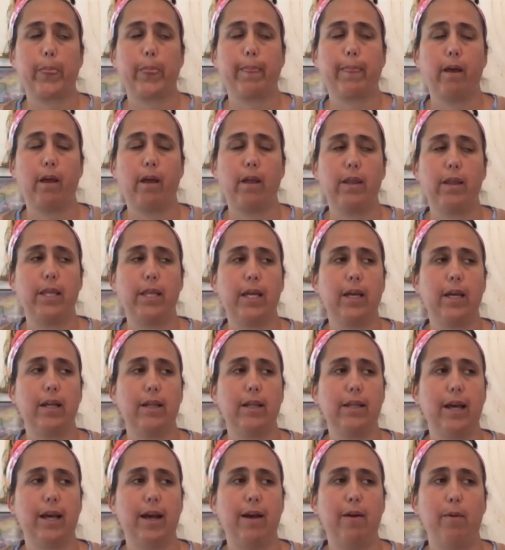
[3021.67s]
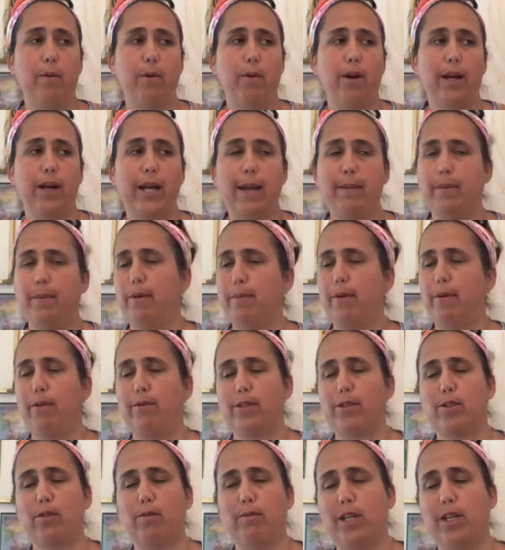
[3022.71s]
I think that we're capable of
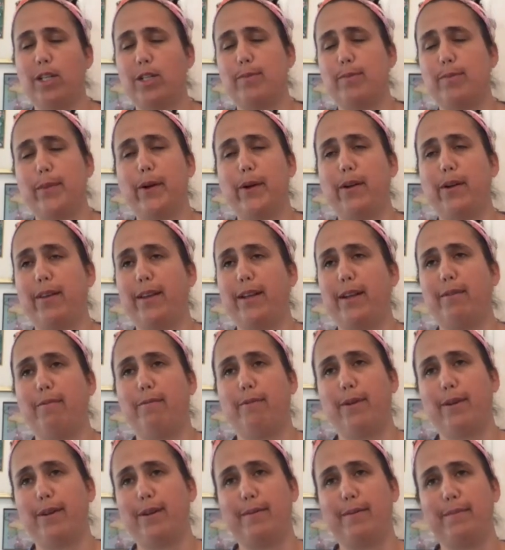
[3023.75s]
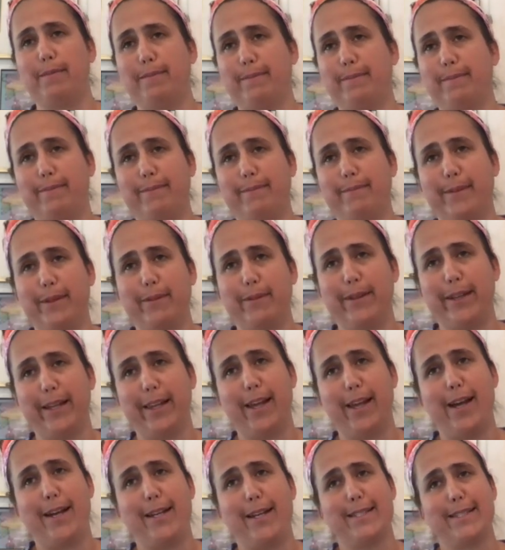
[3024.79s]
so much more than we
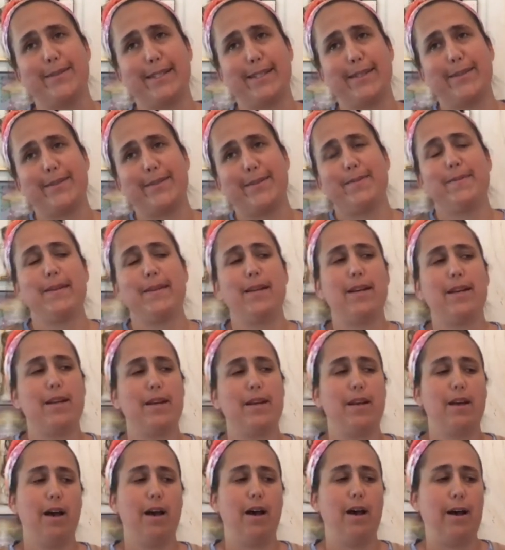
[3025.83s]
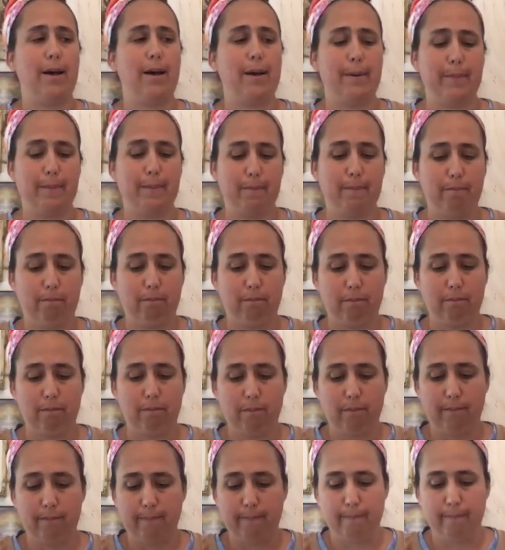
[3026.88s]
realize. So um,
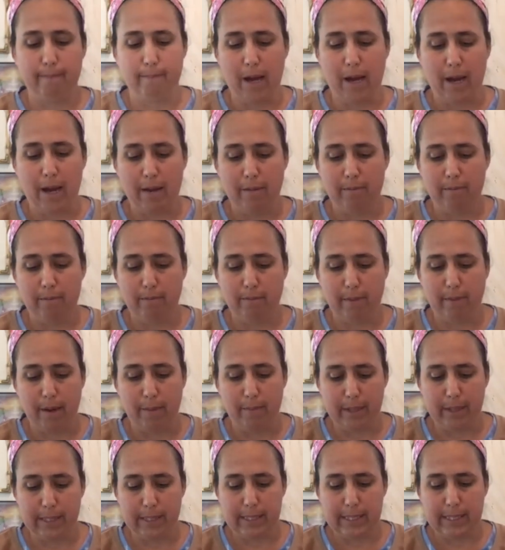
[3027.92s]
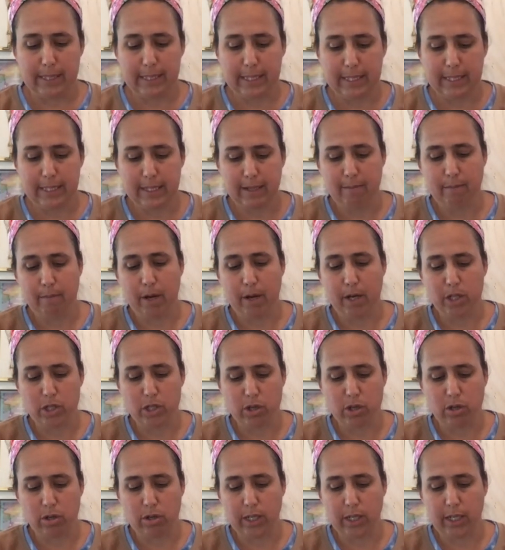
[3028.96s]
my businesses and my
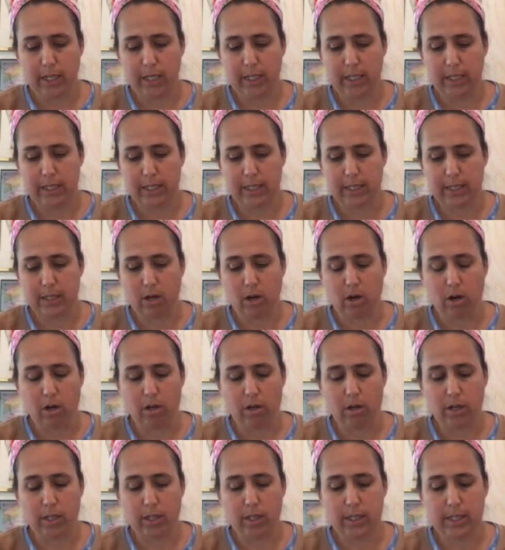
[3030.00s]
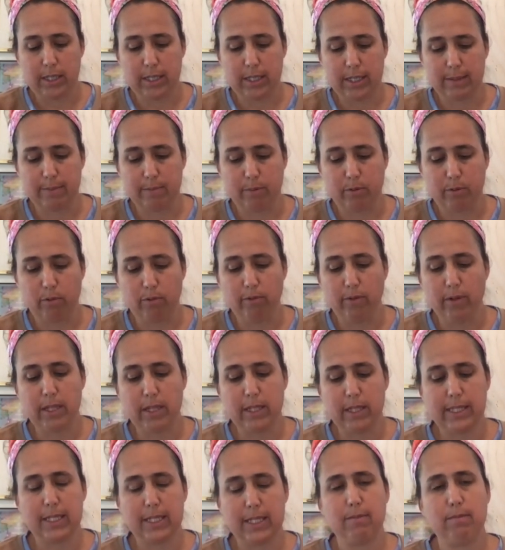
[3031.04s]
journeys as an artist has proven
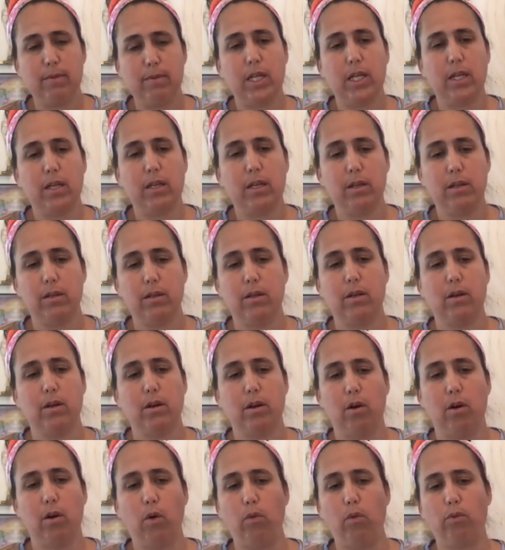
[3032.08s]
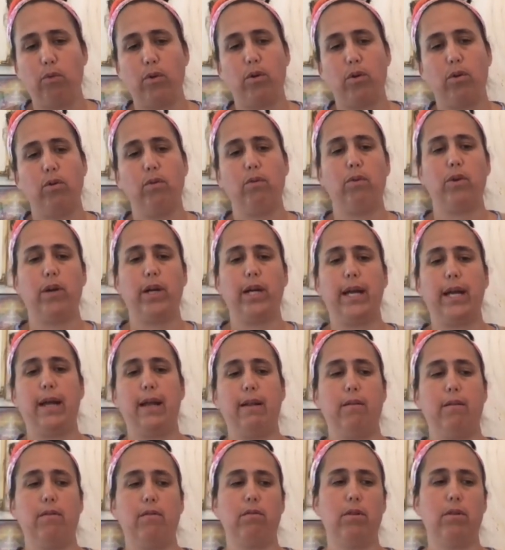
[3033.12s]
this to me over and over
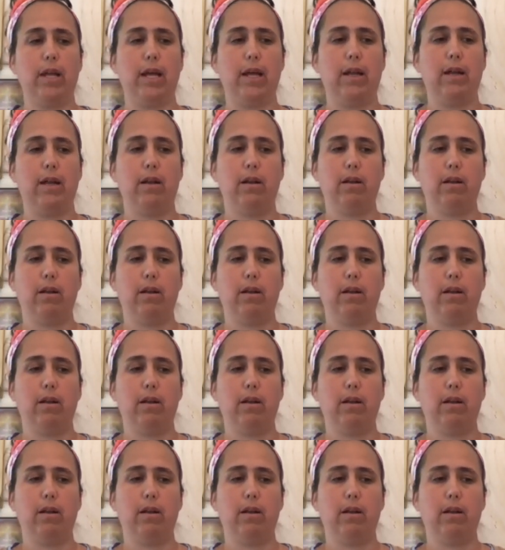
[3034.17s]
again, that